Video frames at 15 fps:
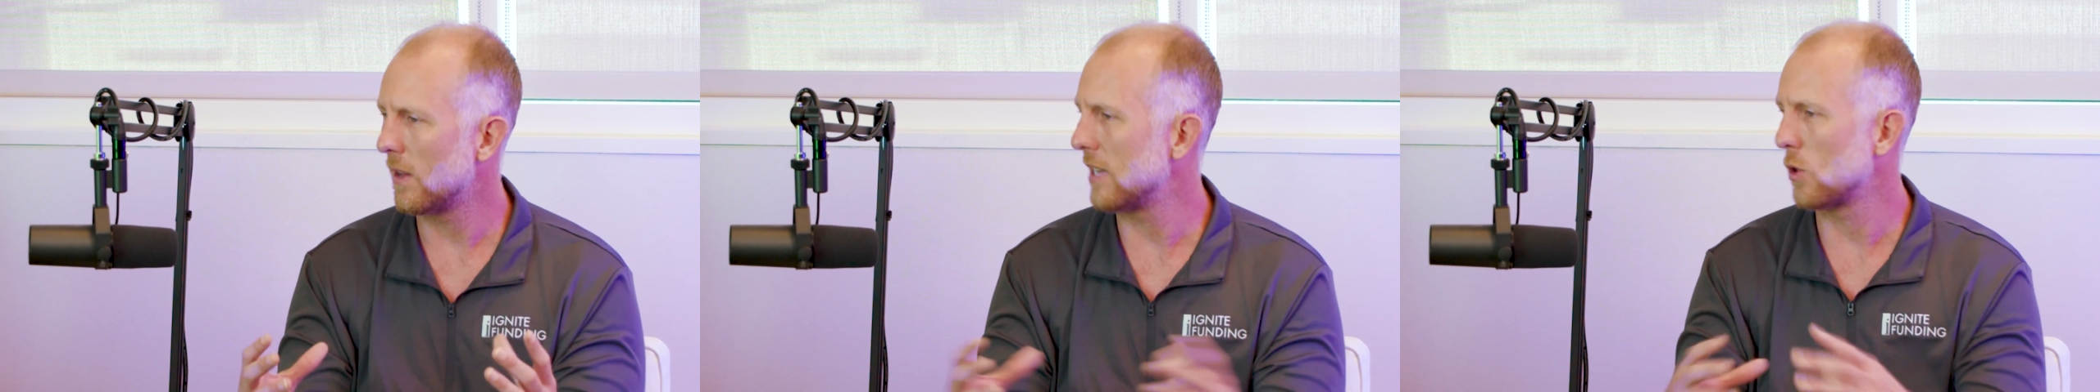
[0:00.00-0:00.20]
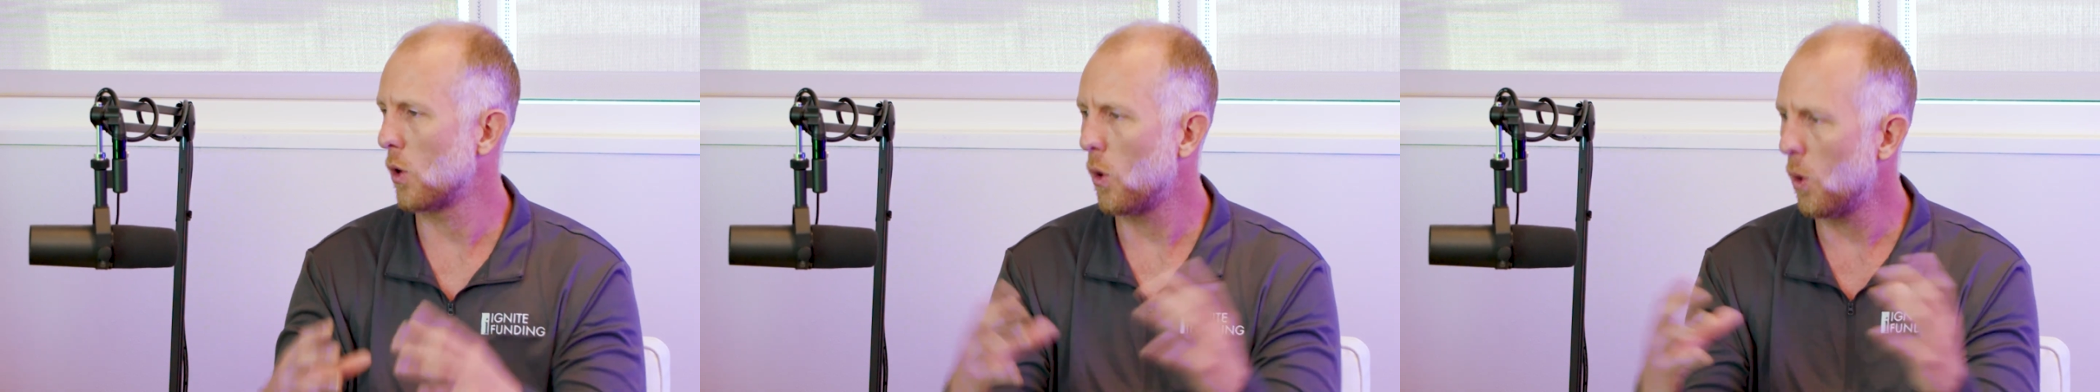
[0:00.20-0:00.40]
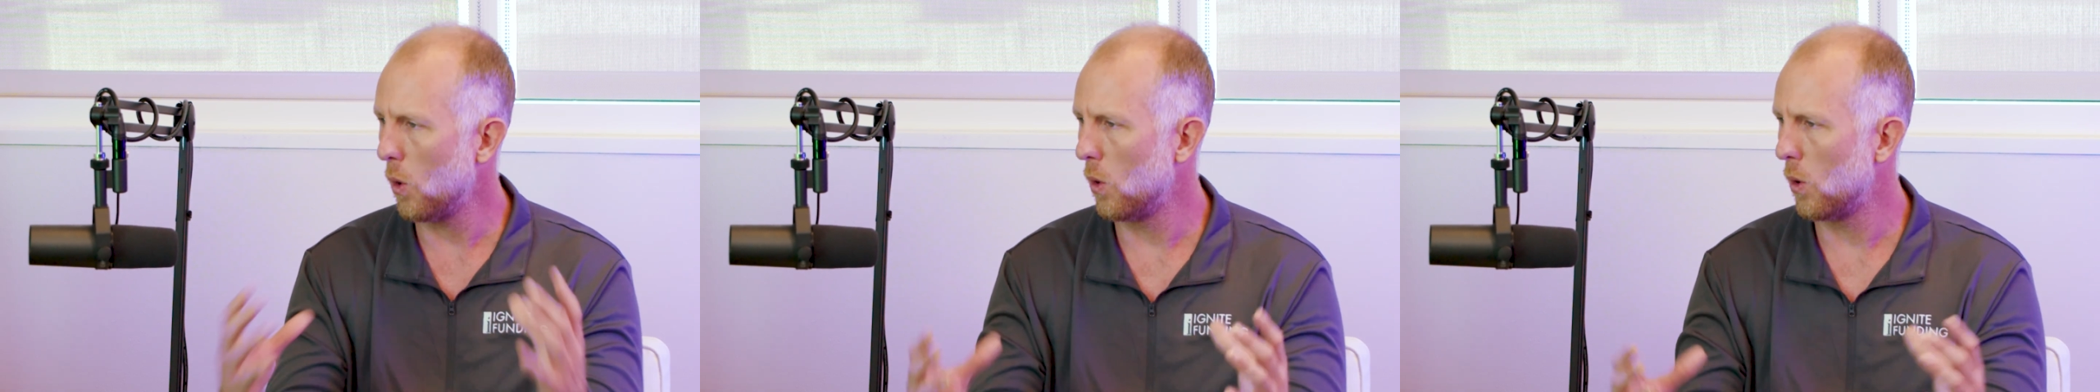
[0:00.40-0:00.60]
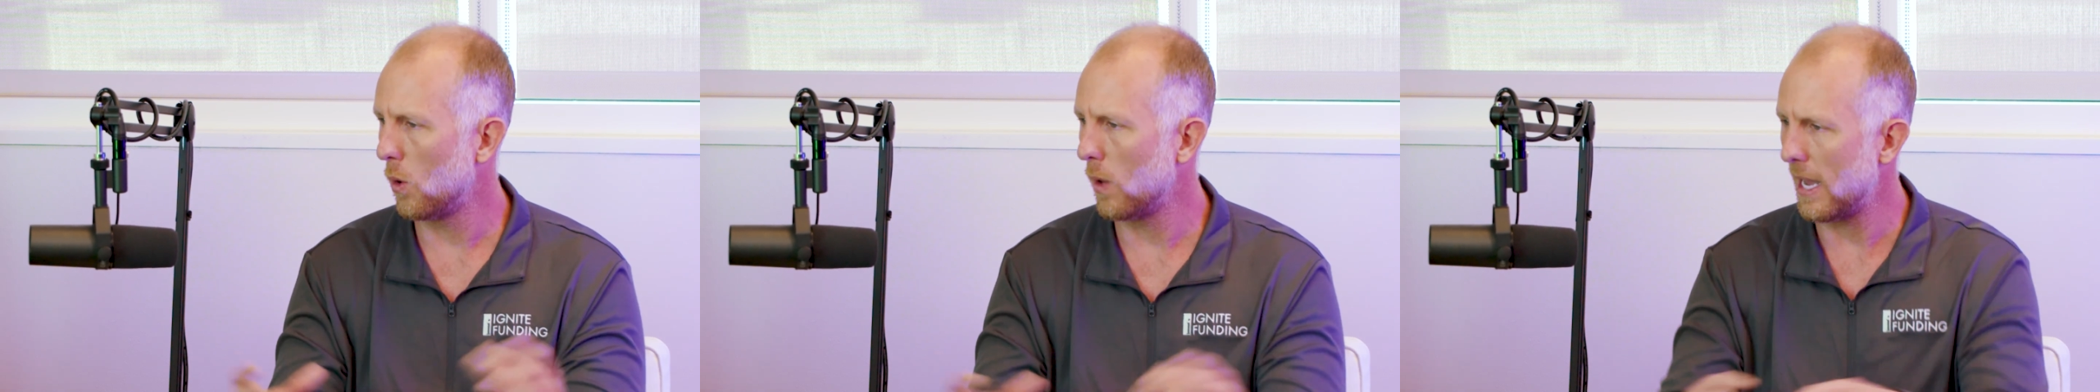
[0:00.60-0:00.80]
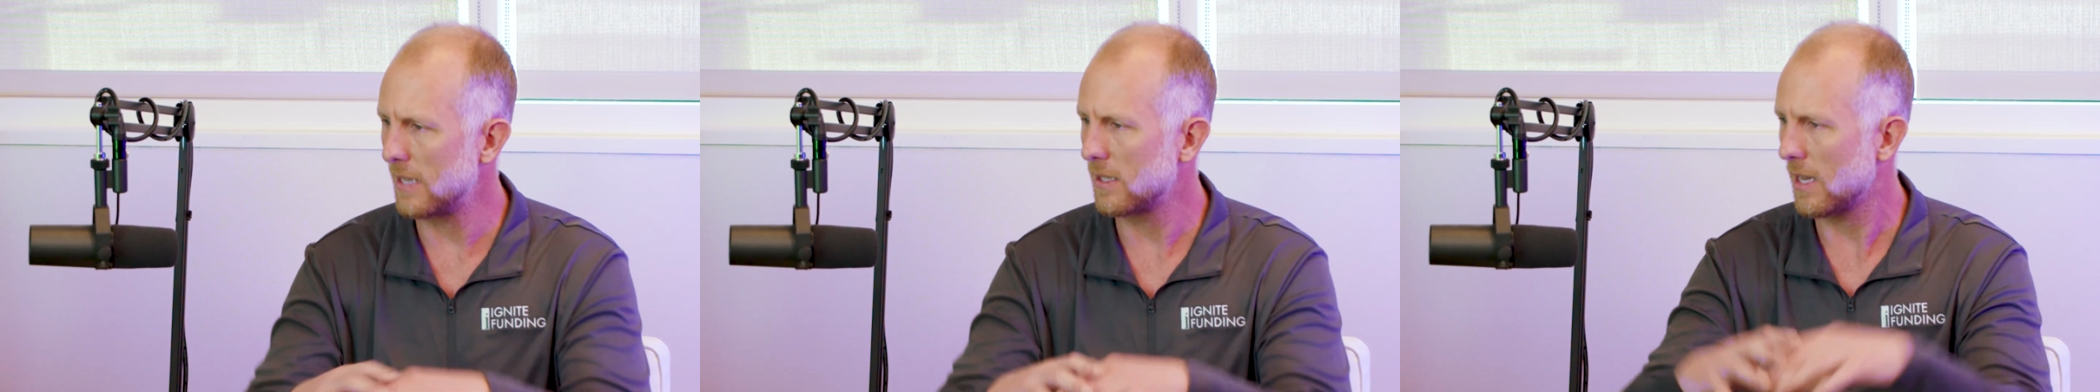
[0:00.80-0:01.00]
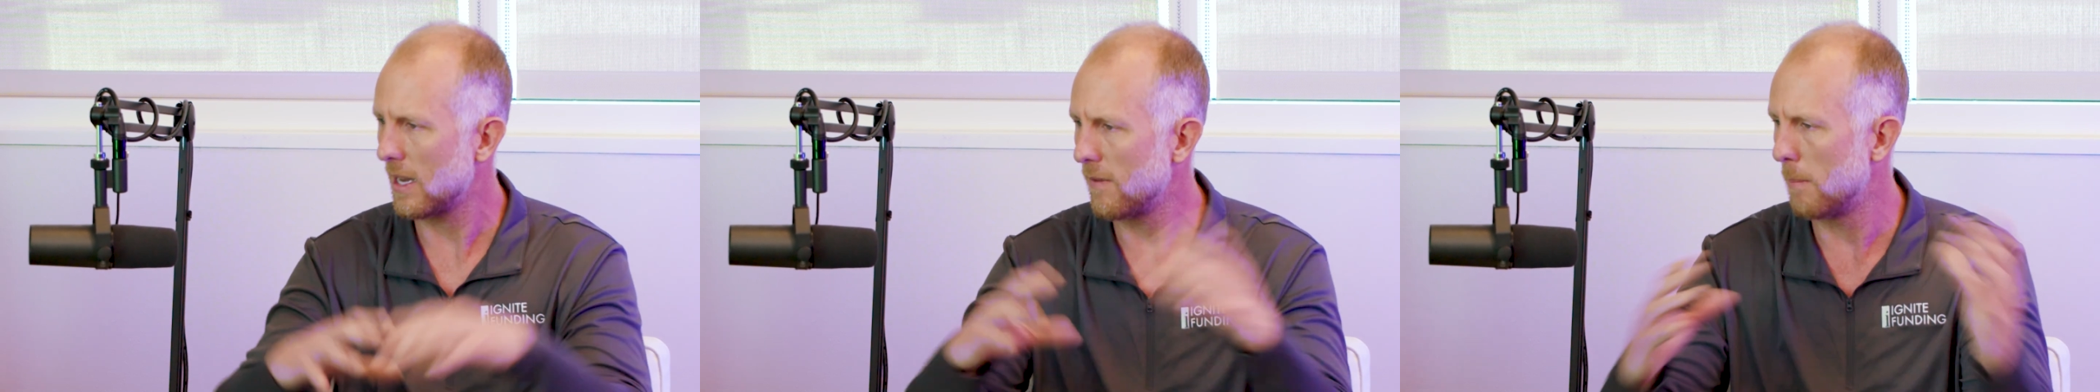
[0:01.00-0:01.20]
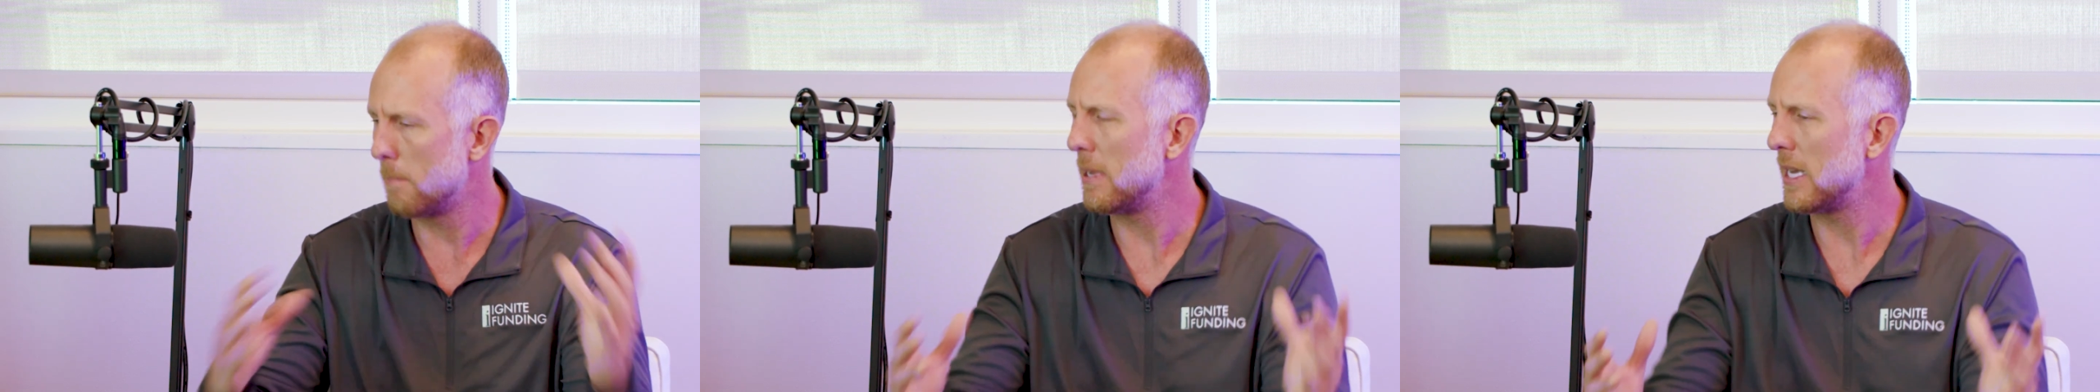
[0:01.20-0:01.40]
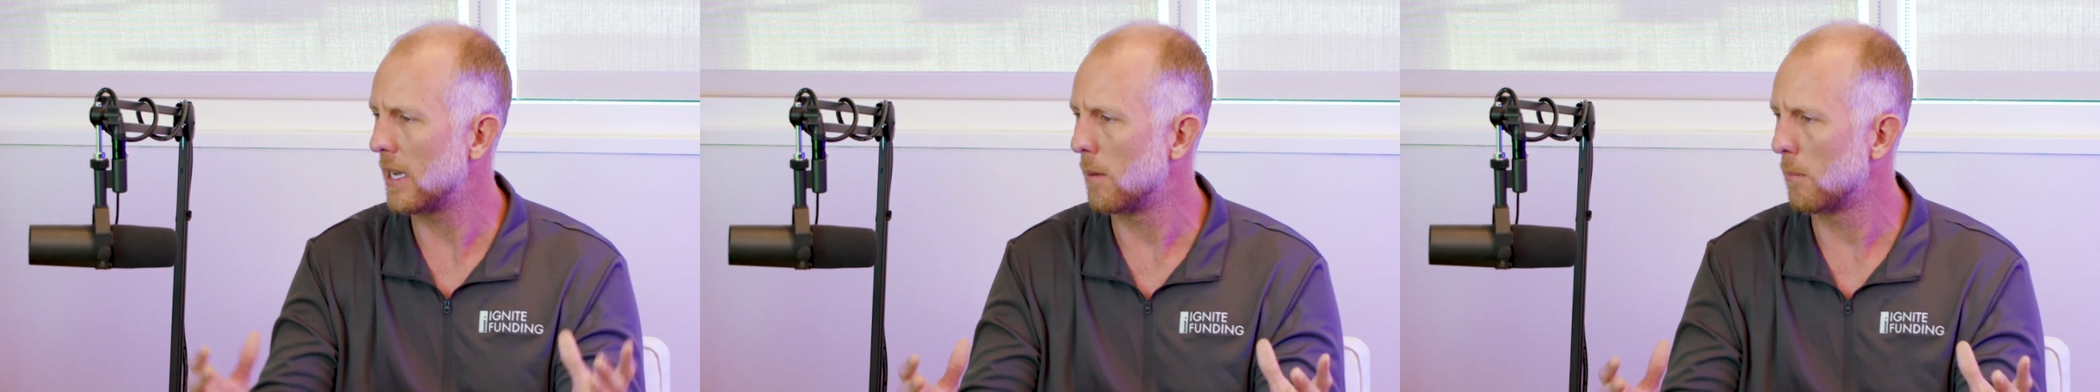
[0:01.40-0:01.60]
as a whole has kind of a
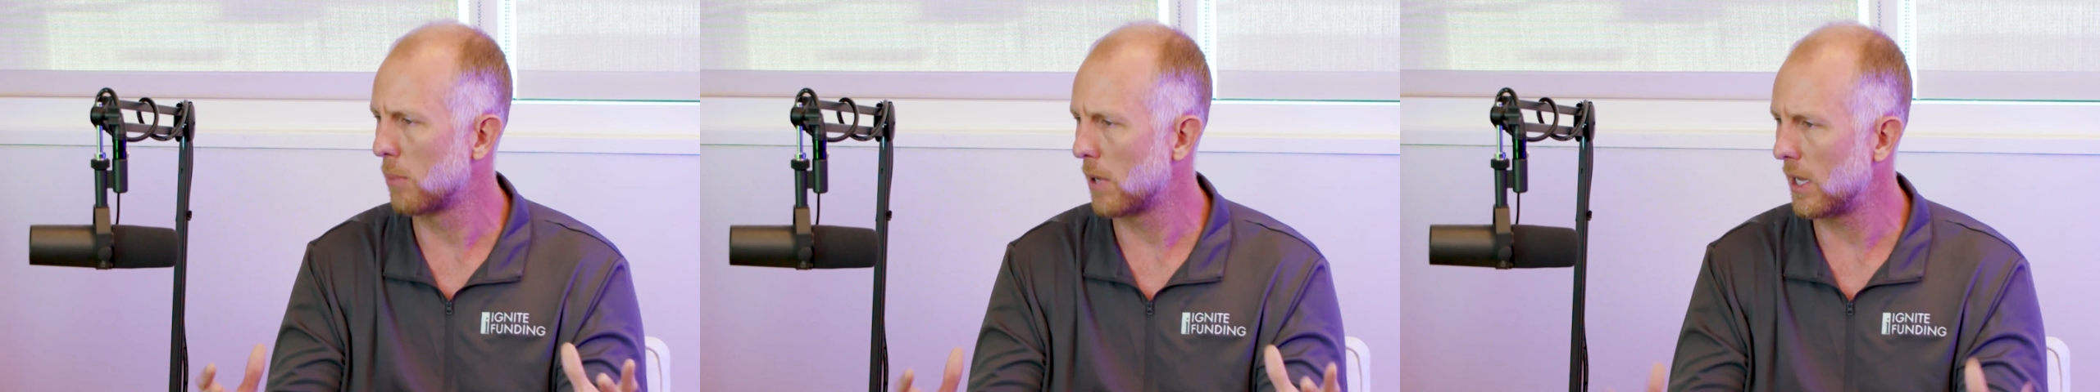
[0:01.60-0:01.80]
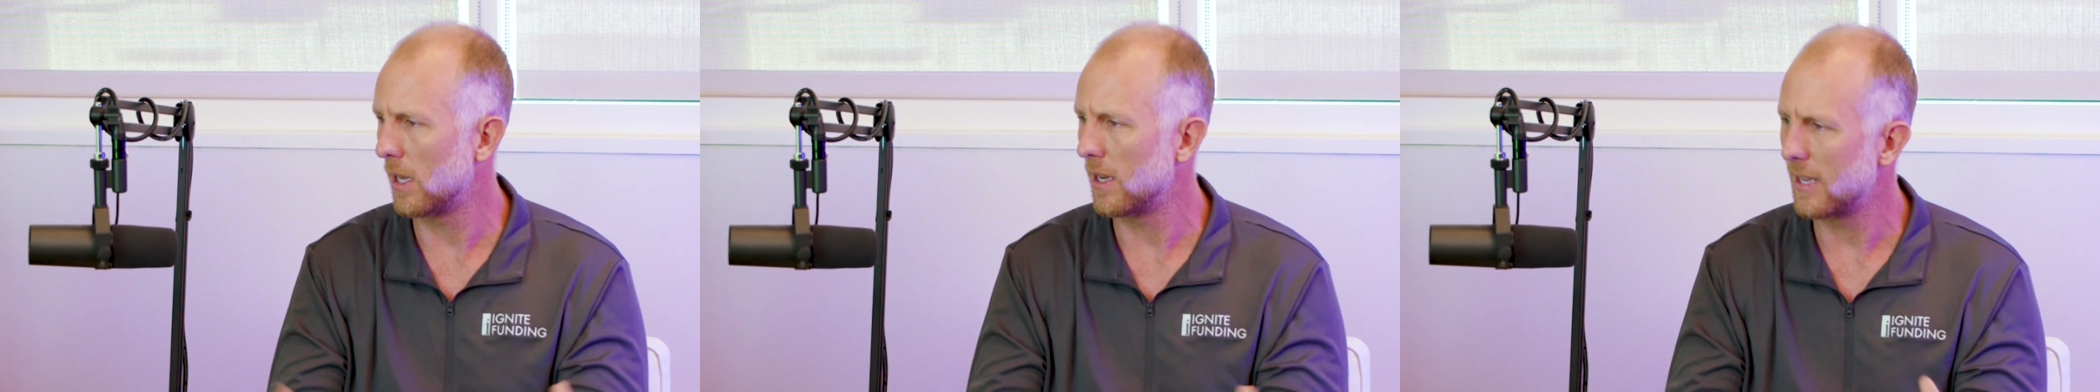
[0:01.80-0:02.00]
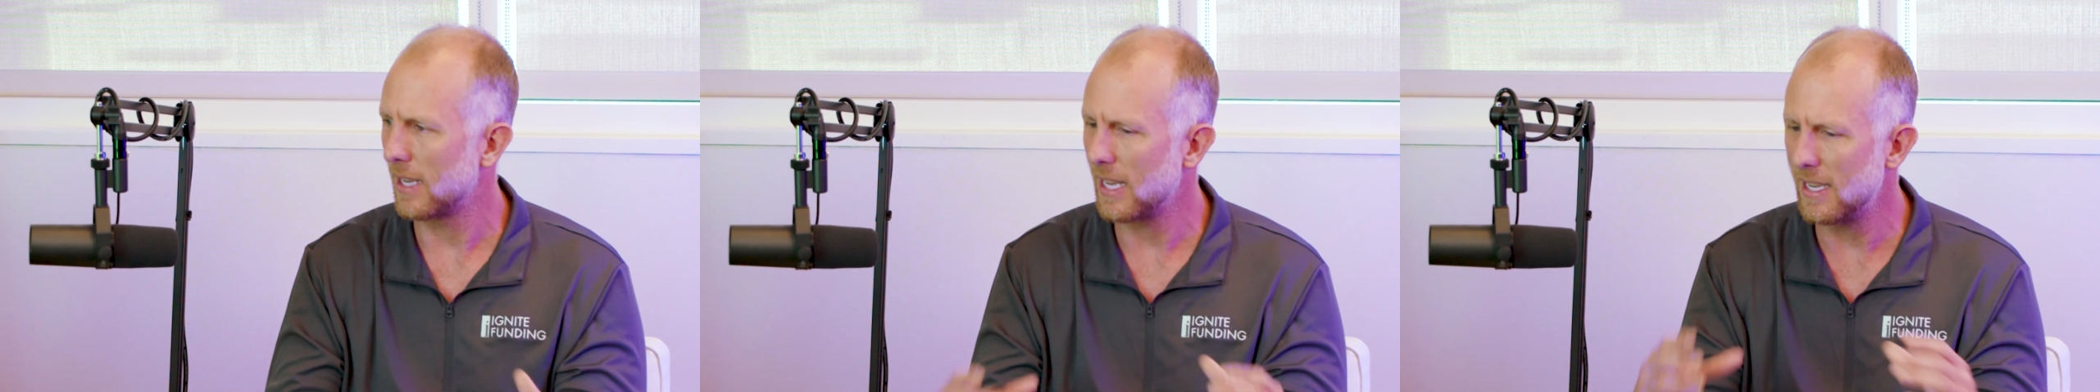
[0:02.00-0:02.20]
big umbrella.